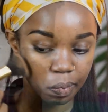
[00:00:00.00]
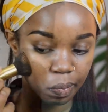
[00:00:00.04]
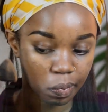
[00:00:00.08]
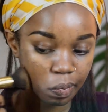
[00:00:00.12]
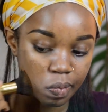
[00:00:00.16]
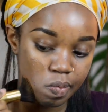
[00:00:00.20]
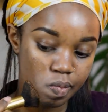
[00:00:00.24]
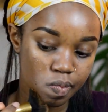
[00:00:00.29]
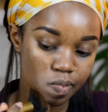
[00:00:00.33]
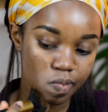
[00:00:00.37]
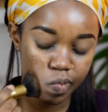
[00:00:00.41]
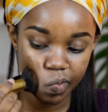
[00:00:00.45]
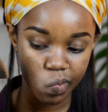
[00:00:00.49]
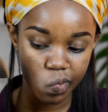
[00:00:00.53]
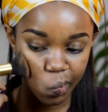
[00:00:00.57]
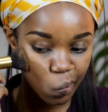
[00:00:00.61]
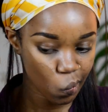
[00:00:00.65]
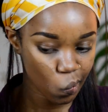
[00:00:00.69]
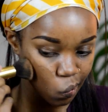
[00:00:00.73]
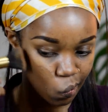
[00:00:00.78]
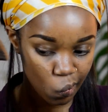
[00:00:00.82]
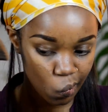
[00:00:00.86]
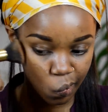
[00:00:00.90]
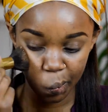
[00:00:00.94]
it's full
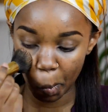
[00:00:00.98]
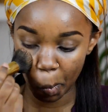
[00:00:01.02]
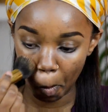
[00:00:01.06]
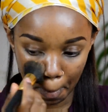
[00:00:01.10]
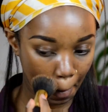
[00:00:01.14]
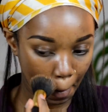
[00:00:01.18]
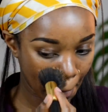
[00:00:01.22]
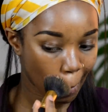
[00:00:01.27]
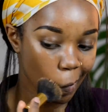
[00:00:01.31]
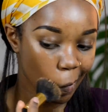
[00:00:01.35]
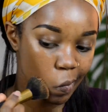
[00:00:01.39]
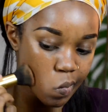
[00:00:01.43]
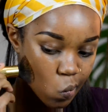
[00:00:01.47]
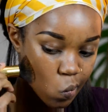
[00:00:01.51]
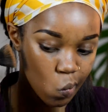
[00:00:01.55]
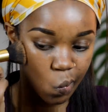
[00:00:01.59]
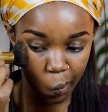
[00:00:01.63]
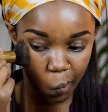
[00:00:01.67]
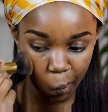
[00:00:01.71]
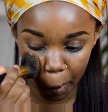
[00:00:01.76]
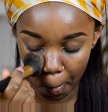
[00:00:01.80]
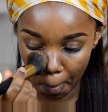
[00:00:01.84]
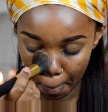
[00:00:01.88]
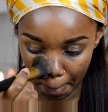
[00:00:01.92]
coverage,
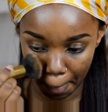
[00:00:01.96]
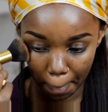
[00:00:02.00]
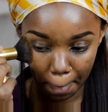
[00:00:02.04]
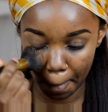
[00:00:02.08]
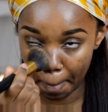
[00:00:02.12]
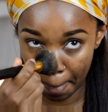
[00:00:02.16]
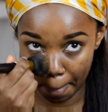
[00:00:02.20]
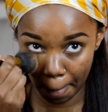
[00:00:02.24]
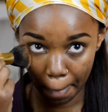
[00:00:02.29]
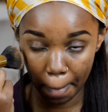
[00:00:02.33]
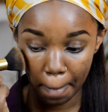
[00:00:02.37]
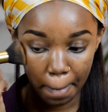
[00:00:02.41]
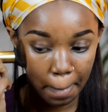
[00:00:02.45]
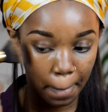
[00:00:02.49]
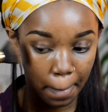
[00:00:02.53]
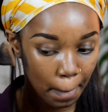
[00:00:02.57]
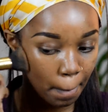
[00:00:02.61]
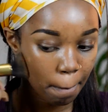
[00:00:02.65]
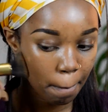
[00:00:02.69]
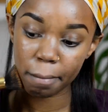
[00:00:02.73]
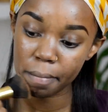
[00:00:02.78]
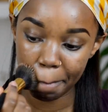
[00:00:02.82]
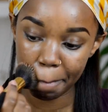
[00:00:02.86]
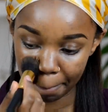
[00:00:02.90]
which I think
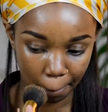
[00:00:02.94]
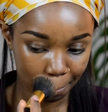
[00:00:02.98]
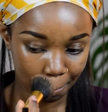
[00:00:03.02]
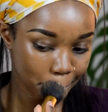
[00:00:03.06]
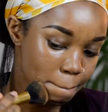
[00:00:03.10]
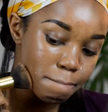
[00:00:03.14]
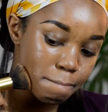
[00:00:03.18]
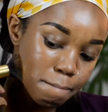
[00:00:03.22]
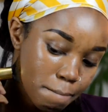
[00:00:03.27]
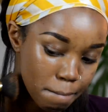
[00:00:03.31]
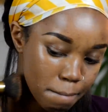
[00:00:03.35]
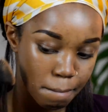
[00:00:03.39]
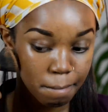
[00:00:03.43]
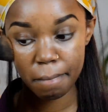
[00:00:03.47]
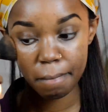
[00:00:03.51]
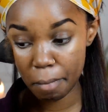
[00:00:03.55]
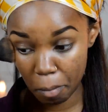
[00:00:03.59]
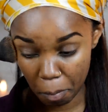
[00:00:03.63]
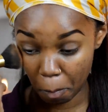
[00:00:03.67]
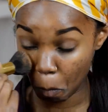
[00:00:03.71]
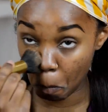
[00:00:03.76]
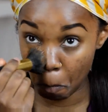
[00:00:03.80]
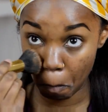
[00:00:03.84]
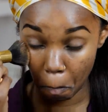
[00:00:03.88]
it is, and the best
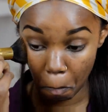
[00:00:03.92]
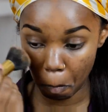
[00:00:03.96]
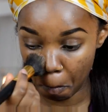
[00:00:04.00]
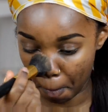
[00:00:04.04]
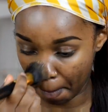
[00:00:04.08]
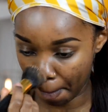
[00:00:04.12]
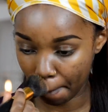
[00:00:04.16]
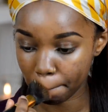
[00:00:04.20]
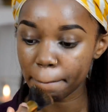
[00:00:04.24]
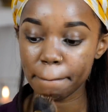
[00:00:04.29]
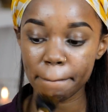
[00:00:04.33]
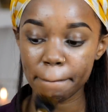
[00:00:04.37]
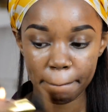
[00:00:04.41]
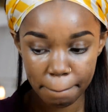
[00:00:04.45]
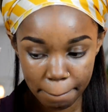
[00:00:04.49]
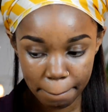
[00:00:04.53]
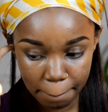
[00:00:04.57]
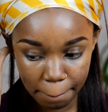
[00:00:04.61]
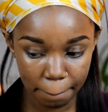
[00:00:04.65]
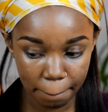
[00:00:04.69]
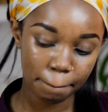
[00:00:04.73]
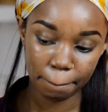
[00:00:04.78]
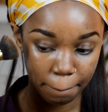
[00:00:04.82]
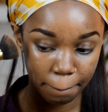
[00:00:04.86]
part is that it's
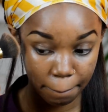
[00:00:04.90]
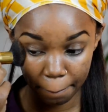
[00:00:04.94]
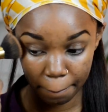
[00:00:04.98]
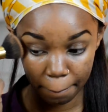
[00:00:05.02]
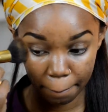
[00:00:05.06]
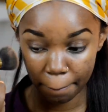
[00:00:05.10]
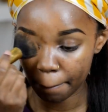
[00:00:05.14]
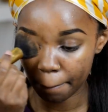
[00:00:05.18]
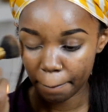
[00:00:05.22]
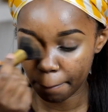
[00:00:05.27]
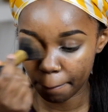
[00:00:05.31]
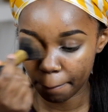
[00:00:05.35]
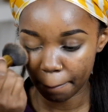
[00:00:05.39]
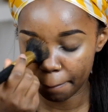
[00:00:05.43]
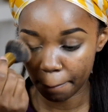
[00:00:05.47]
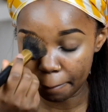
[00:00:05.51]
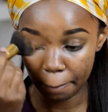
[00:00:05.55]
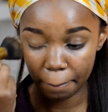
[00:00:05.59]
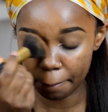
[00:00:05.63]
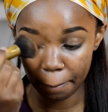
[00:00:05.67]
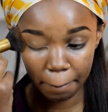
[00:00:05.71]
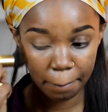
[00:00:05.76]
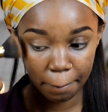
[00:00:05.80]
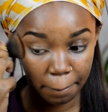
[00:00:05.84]
buildable. So even
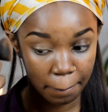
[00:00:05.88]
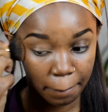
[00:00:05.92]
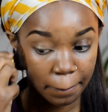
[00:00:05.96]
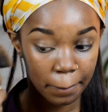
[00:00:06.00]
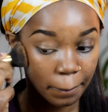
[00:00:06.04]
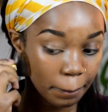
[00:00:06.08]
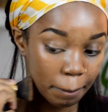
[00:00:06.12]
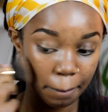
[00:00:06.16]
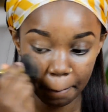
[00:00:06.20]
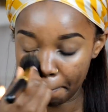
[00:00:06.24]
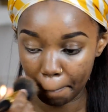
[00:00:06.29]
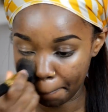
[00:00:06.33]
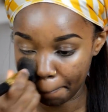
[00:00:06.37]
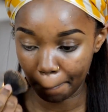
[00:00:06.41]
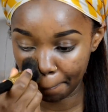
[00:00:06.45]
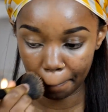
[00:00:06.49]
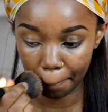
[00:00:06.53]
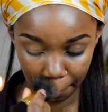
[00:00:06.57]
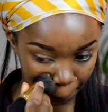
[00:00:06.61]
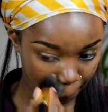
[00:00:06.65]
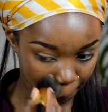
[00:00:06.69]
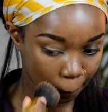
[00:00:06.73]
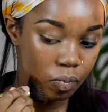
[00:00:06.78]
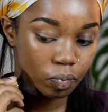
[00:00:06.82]
if you don't get the
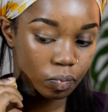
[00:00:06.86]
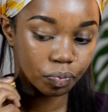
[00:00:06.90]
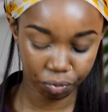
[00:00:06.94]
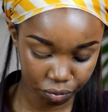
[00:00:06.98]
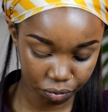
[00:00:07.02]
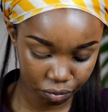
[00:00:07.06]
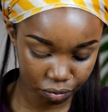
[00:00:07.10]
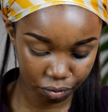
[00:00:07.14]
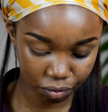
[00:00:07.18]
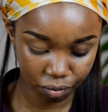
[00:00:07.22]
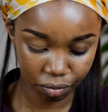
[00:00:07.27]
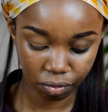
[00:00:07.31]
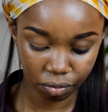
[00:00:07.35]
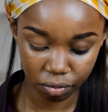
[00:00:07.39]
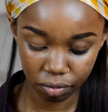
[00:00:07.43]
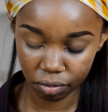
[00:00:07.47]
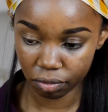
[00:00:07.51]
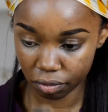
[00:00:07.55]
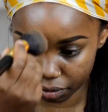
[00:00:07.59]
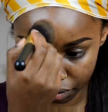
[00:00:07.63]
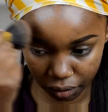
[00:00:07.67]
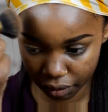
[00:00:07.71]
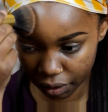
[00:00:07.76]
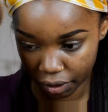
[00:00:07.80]
coverage you want the first time
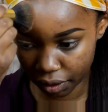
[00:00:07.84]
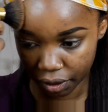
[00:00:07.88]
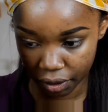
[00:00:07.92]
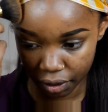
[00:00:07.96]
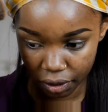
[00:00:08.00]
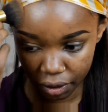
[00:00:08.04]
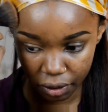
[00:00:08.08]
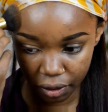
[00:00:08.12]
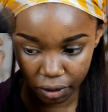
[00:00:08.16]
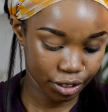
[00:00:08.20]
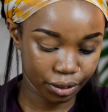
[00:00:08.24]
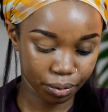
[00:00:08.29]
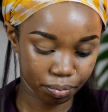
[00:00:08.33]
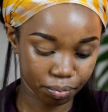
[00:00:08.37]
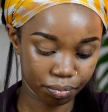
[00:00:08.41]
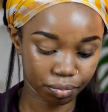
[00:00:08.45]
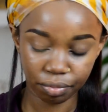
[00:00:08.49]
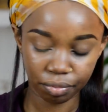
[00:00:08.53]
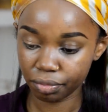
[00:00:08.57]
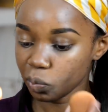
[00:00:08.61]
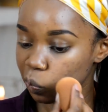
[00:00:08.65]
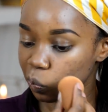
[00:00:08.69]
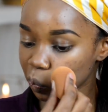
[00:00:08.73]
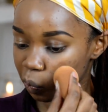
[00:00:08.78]
around, you
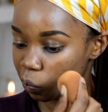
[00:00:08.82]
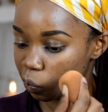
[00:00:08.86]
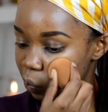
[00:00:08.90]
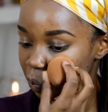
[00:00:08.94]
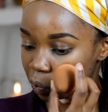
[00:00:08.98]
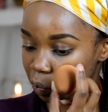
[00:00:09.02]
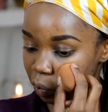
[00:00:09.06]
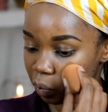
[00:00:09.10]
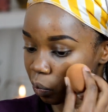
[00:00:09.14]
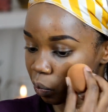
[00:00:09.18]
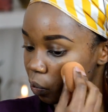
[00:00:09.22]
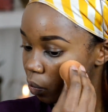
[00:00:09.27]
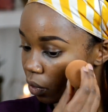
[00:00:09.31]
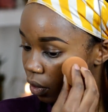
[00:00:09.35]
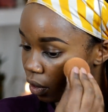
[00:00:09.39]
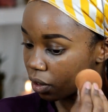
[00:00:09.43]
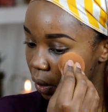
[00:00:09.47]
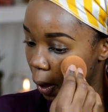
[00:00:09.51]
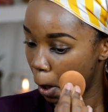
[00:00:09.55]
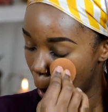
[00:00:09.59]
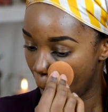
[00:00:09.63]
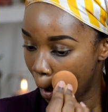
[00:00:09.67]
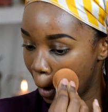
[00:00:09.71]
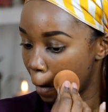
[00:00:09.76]
can always
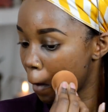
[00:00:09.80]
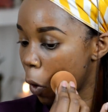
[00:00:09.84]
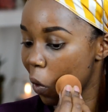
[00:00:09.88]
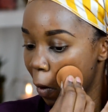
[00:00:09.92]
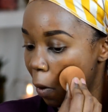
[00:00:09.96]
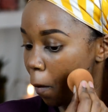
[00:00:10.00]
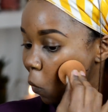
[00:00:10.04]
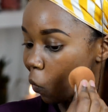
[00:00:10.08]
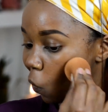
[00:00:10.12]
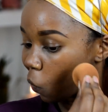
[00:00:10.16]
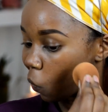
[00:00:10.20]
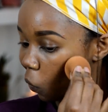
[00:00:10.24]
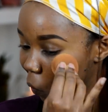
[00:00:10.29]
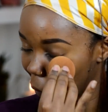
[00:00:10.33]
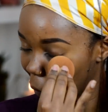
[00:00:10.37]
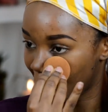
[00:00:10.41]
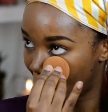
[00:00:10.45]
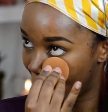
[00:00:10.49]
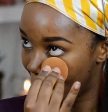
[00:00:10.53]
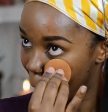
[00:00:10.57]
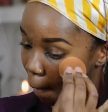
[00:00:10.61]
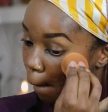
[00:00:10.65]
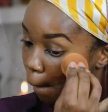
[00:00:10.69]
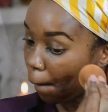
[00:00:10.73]
add and it won't
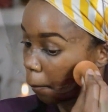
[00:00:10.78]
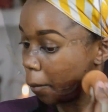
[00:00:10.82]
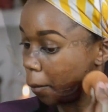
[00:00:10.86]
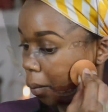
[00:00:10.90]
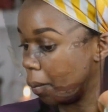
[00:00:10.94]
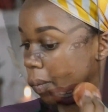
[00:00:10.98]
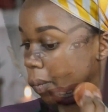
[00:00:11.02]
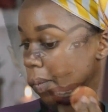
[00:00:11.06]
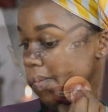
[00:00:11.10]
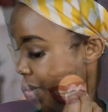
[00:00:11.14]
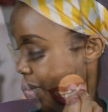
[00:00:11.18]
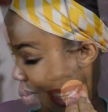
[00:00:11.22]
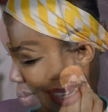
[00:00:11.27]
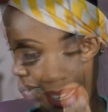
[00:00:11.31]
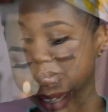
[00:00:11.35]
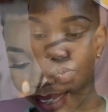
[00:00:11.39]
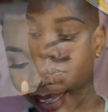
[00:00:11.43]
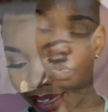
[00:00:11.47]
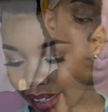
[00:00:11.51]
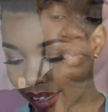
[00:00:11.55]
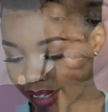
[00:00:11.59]
look cakey.